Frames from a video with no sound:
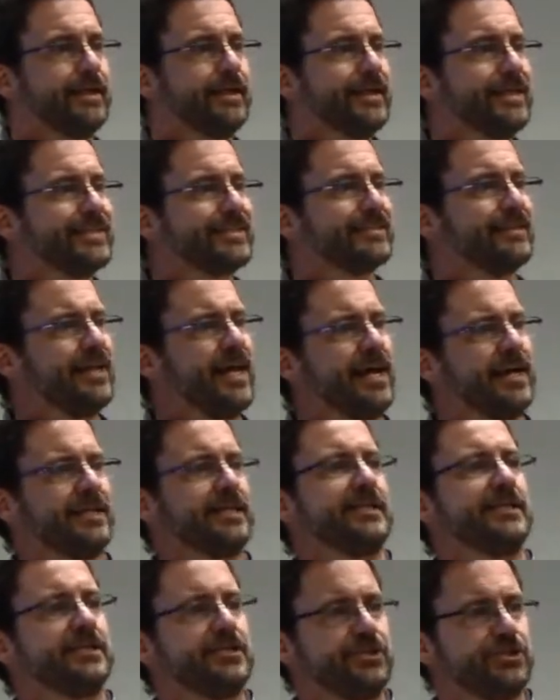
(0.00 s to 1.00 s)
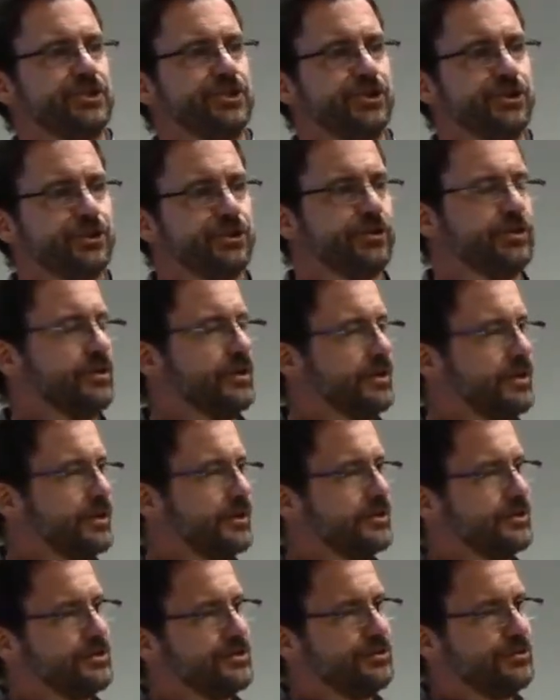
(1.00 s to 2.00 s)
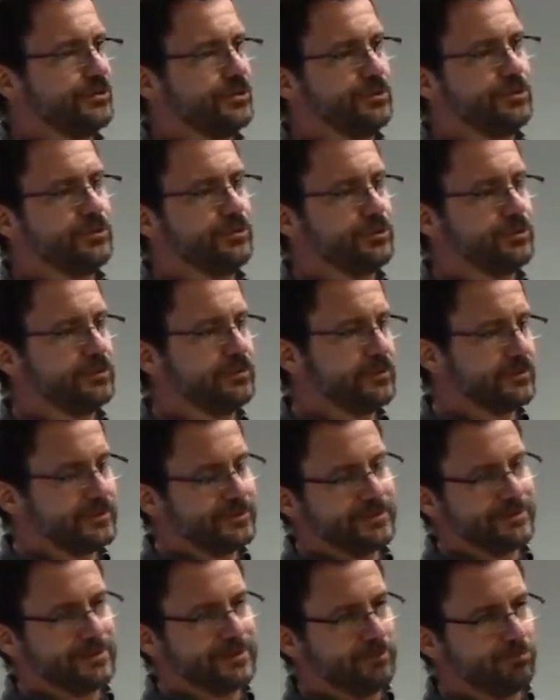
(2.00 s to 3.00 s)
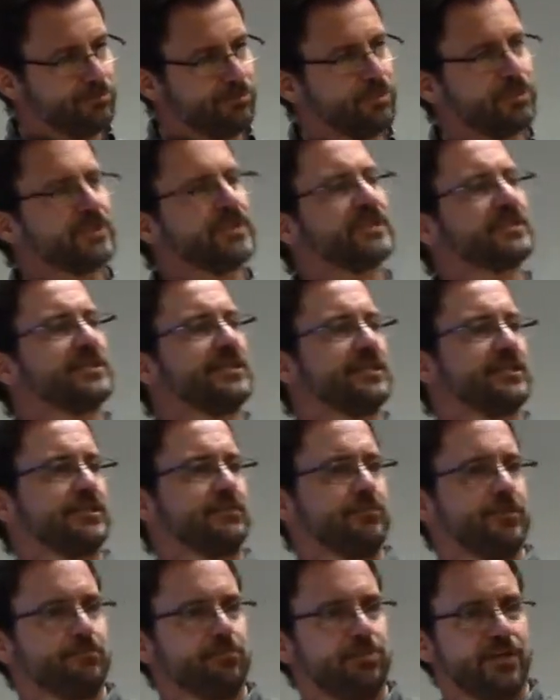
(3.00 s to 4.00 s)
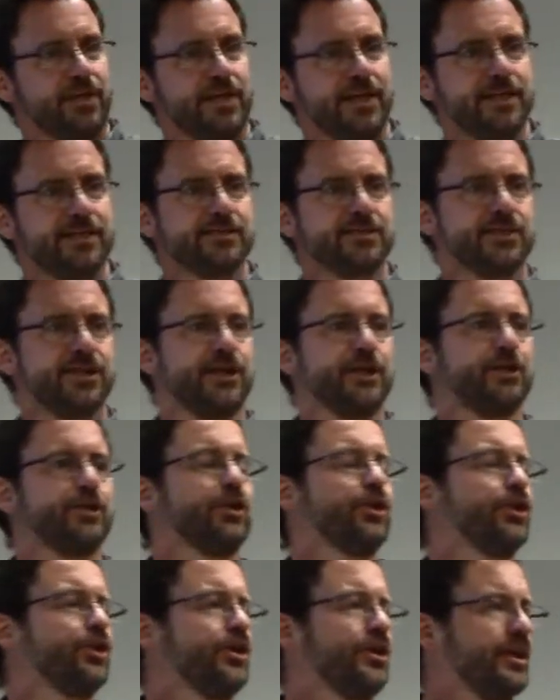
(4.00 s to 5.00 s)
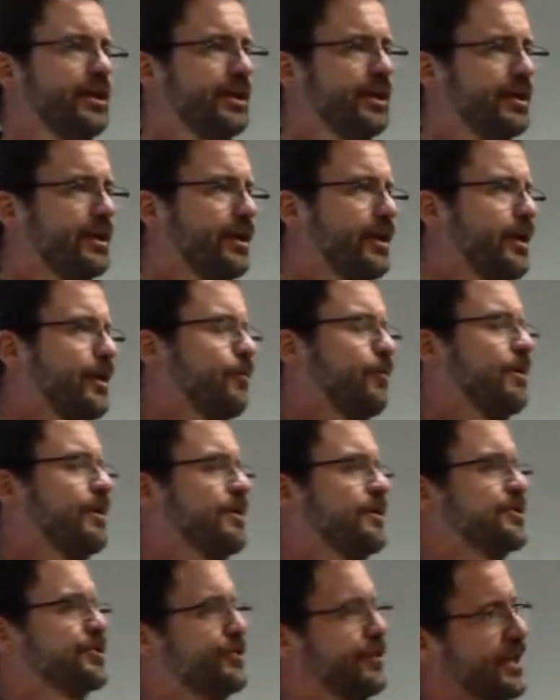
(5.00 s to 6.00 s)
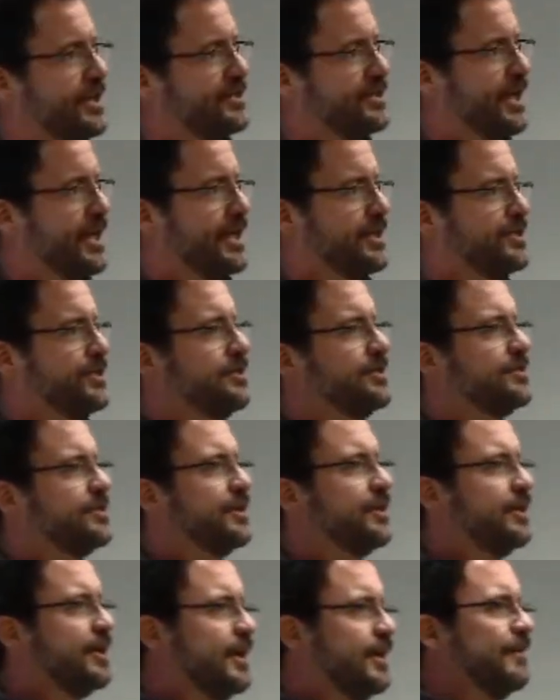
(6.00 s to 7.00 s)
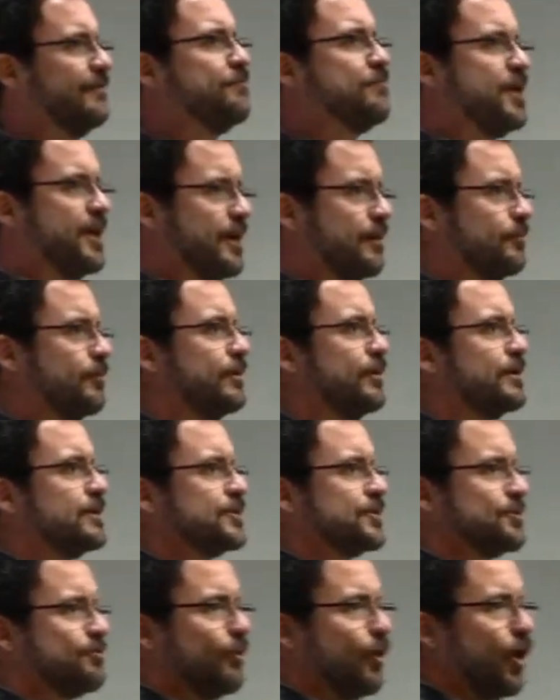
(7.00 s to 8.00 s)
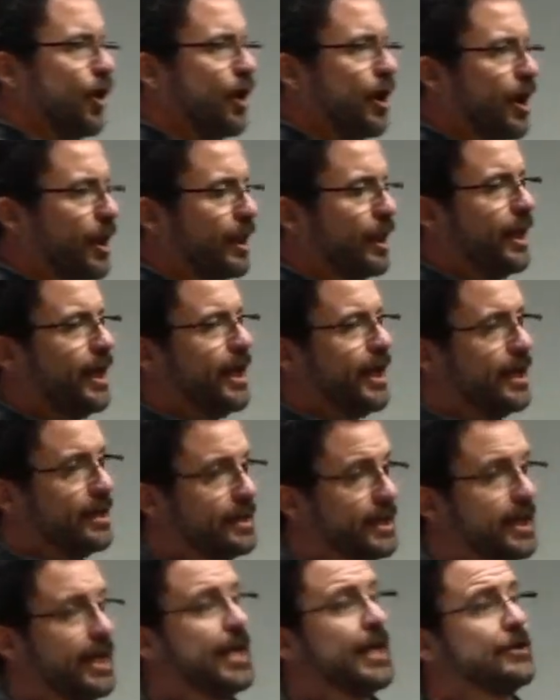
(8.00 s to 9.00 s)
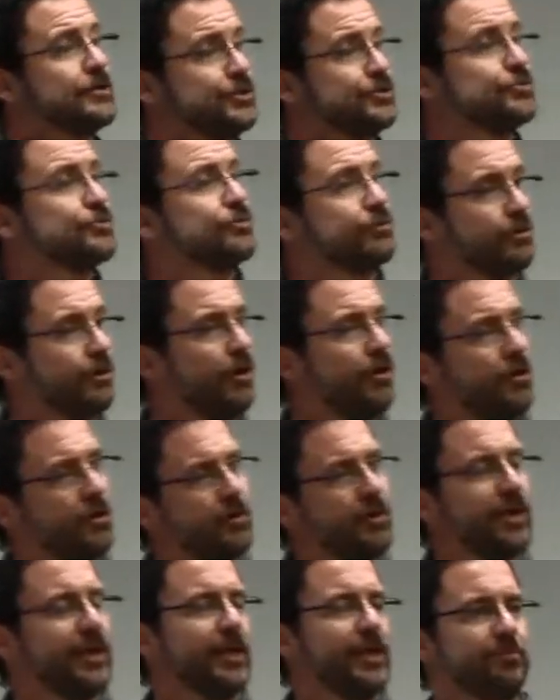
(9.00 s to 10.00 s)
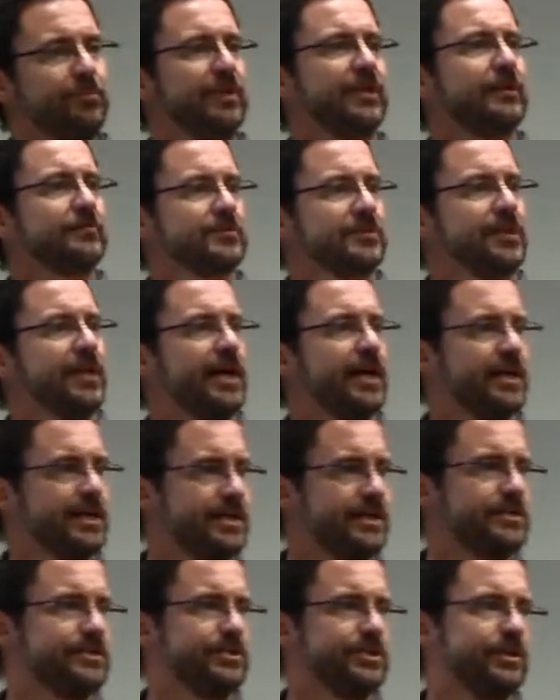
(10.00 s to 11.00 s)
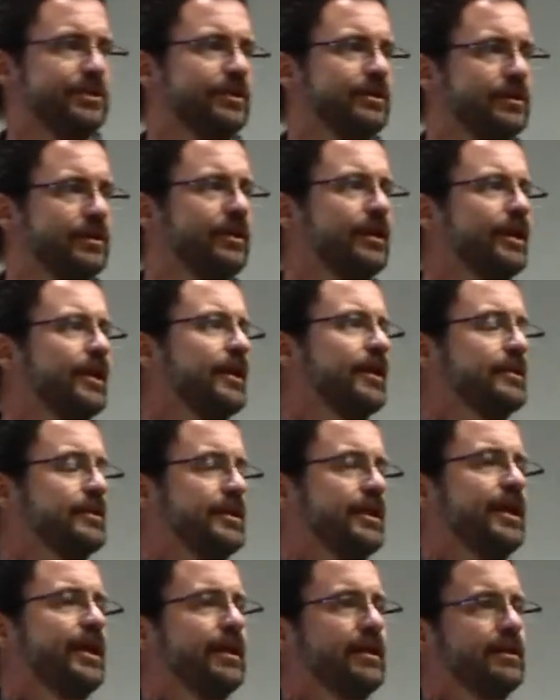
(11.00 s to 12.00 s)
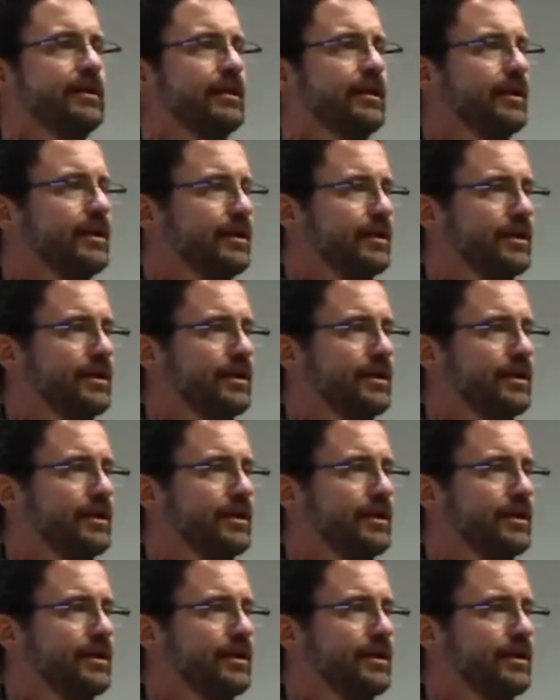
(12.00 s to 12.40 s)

it's a lot easier to put the system in place and learn it while your transactions are kind of minimal and small. And then as you grow, it becomes a lot easier. Then,